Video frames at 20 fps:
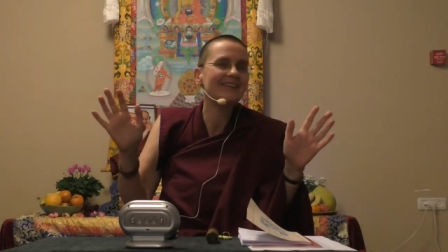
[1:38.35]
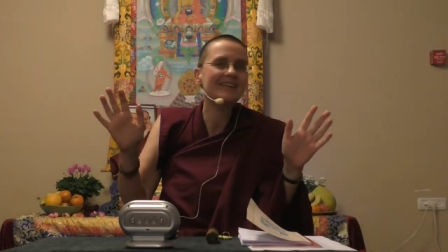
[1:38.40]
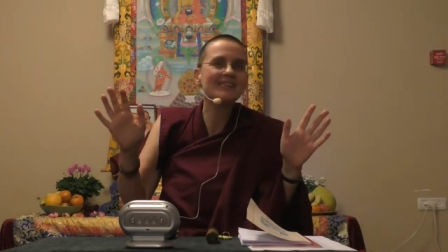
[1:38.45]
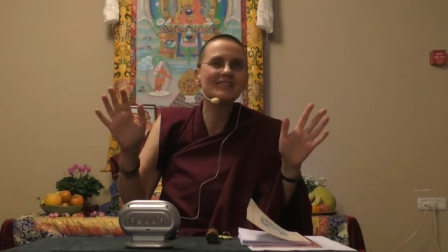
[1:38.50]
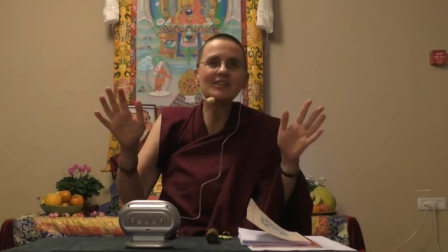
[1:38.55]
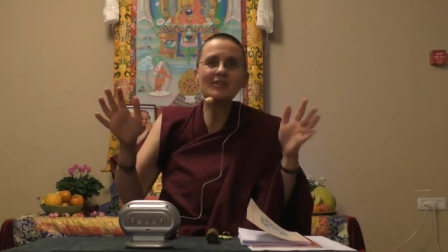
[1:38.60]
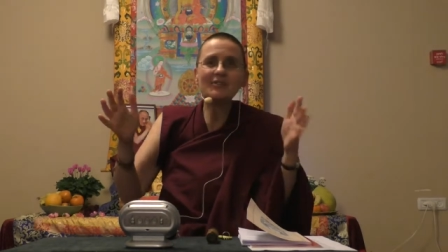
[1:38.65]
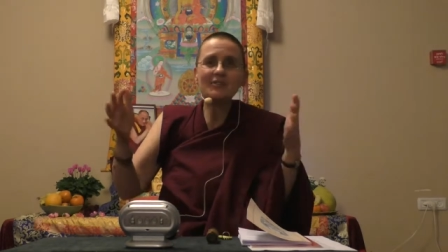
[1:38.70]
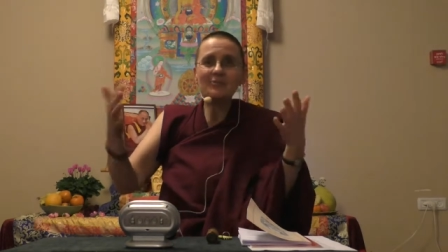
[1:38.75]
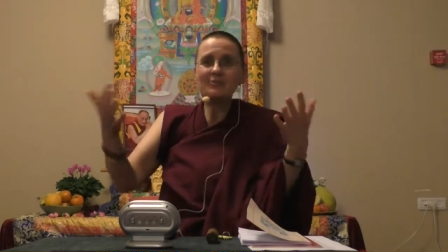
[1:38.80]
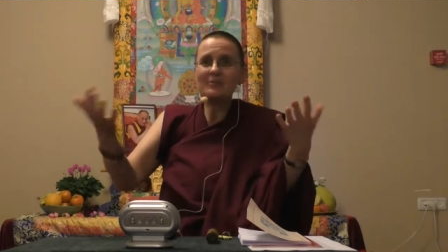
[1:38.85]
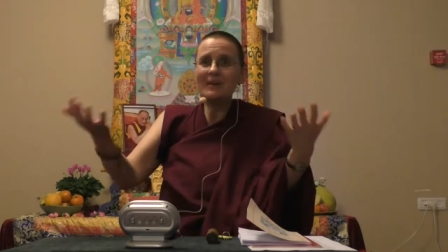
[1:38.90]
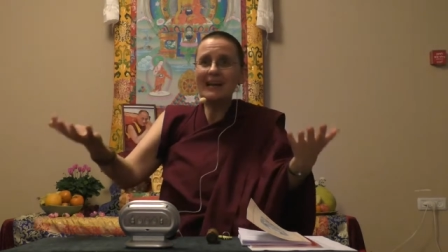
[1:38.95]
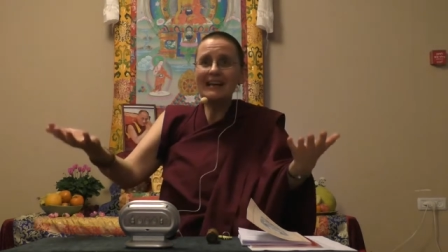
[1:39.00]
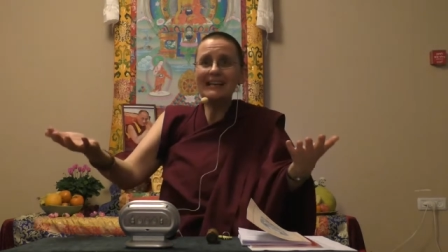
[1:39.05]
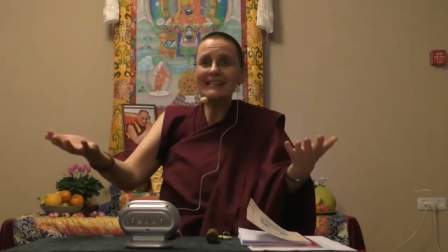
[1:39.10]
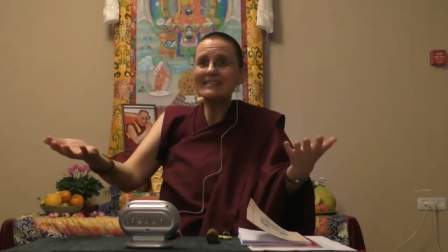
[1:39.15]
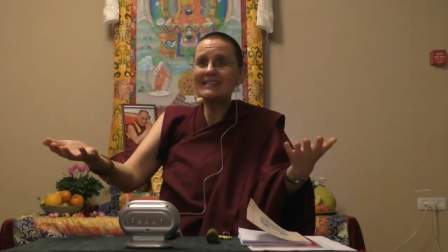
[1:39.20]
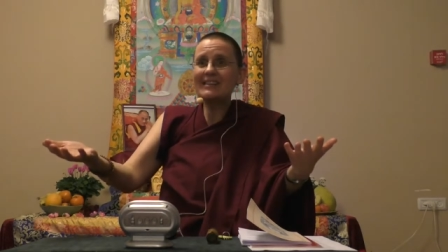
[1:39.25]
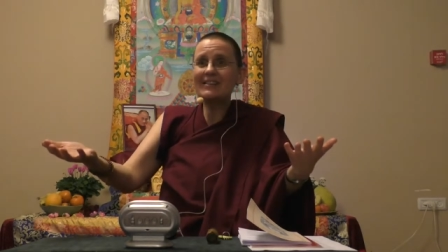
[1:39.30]
So the rain
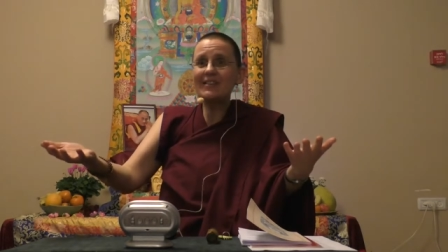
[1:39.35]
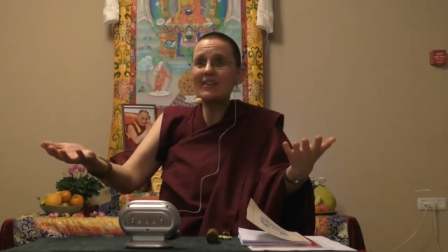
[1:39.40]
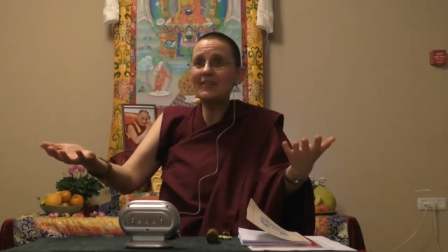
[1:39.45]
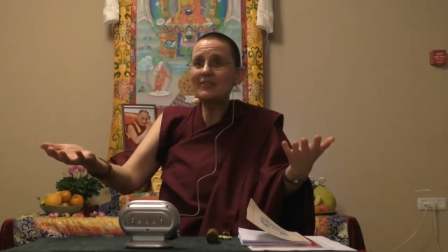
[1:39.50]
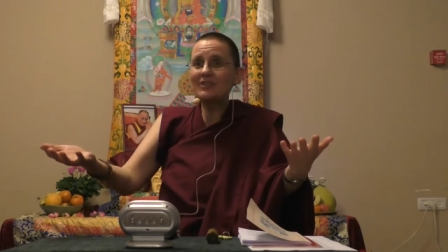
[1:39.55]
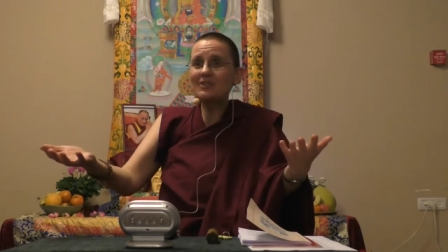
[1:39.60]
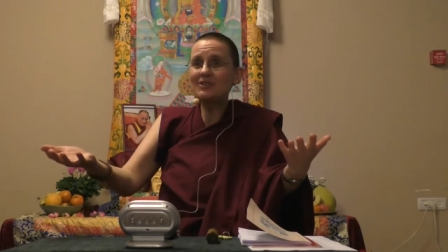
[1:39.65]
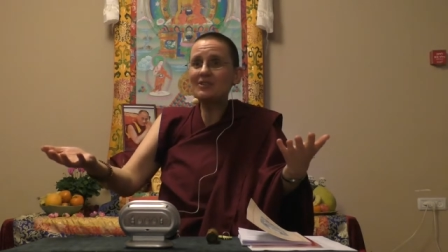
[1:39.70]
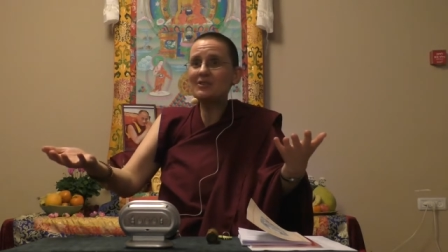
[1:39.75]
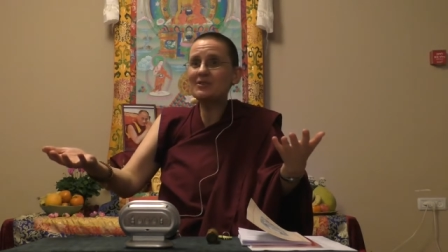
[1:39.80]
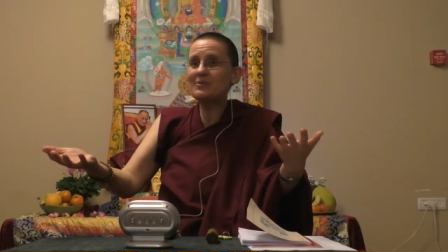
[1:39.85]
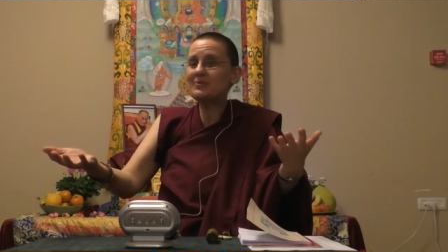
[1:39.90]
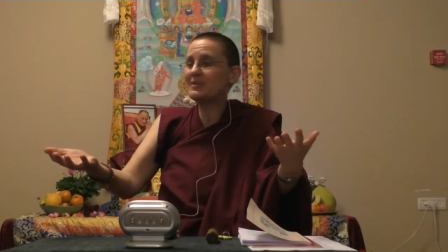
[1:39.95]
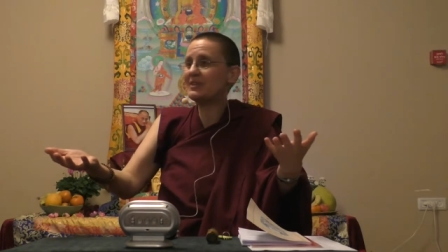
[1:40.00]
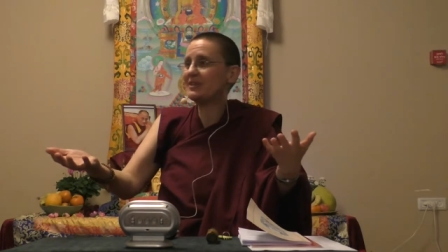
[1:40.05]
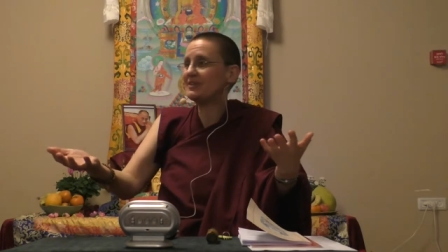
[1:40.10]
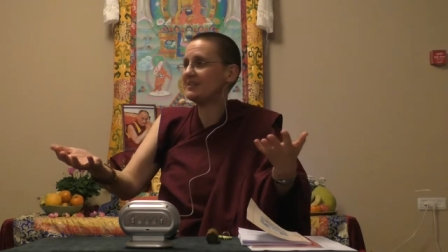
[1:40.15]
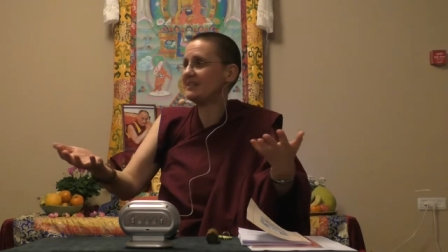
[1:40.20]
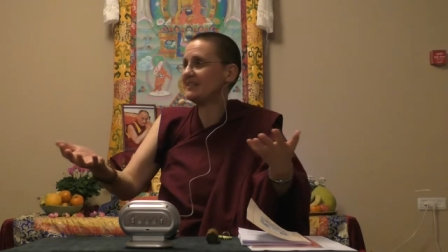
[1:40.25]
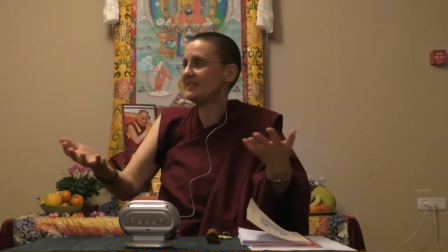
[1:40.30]
has got nothing to do with
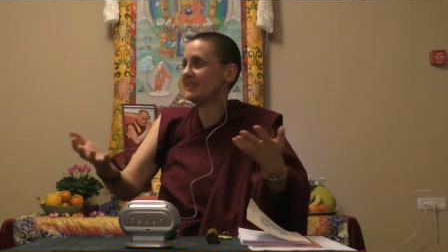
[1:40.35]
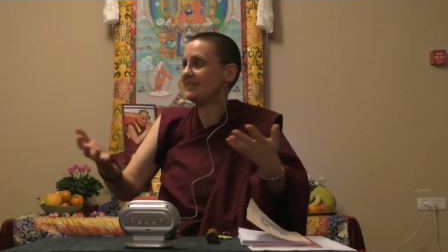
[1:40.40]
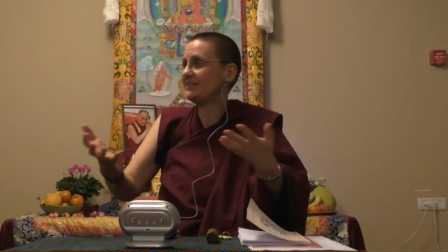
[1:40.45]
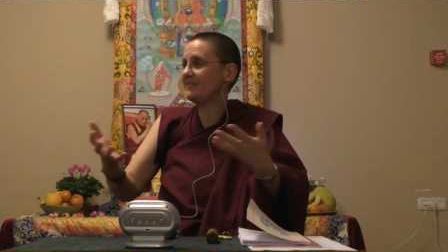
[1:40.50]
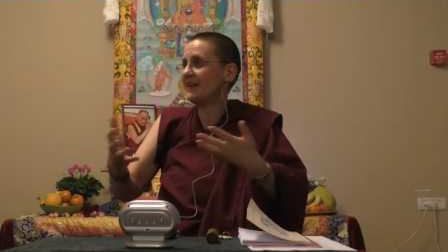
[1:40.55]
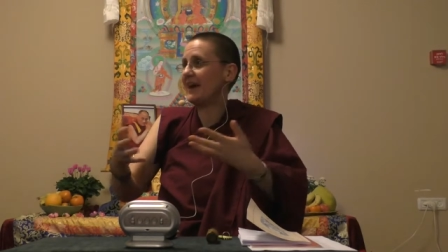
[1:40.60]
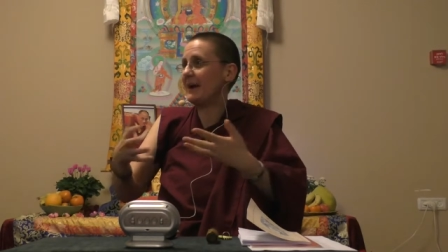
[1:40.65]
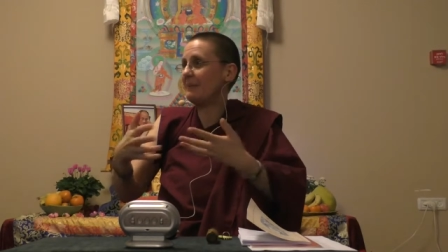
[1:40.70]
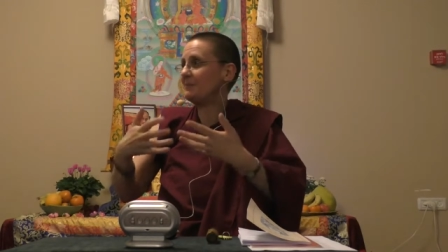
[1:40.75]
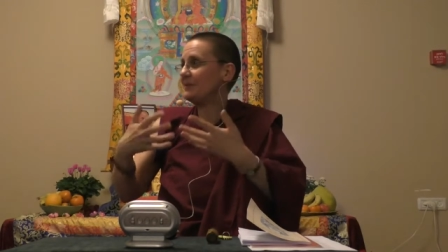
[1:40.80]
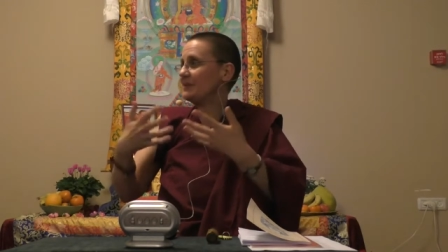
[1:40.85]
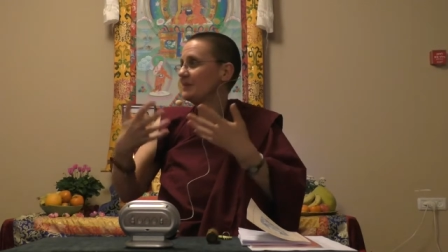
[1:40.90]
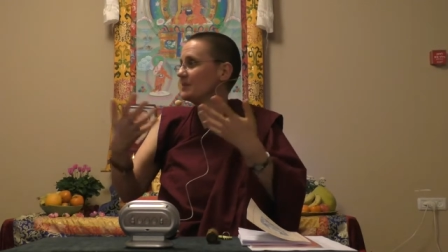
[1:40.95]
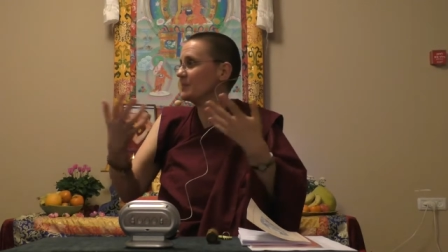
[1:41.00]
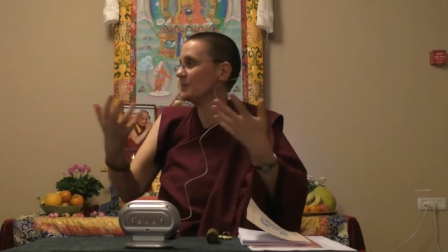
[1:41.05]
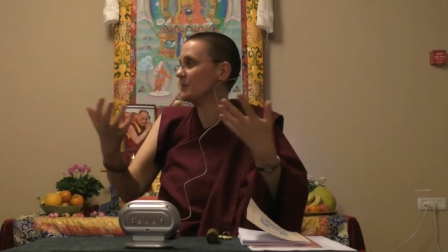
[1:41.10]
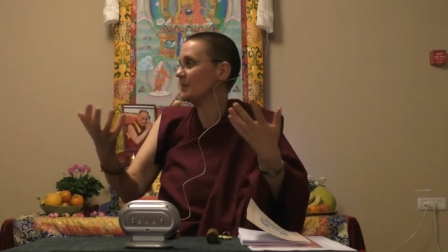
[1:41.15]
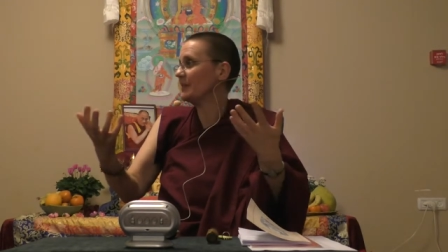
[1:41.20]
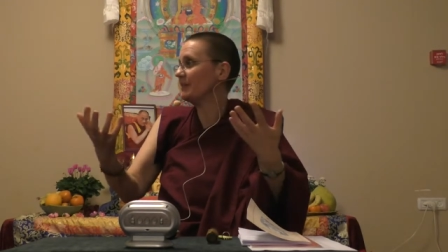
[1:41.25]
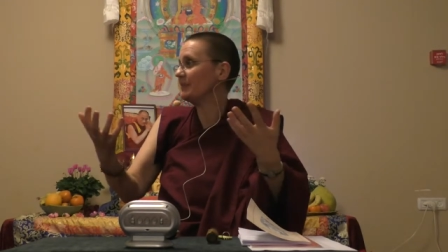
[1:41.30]
our state of happiness
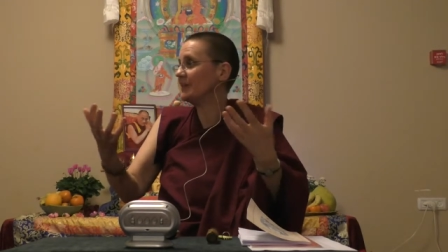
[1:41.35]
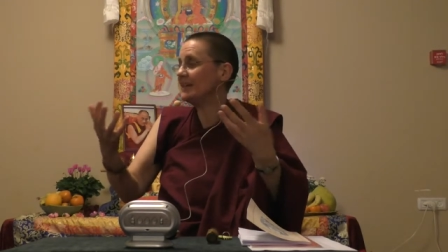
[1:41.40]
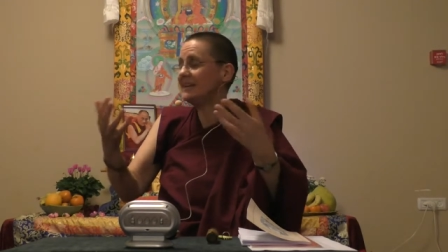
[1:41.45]
or whatever.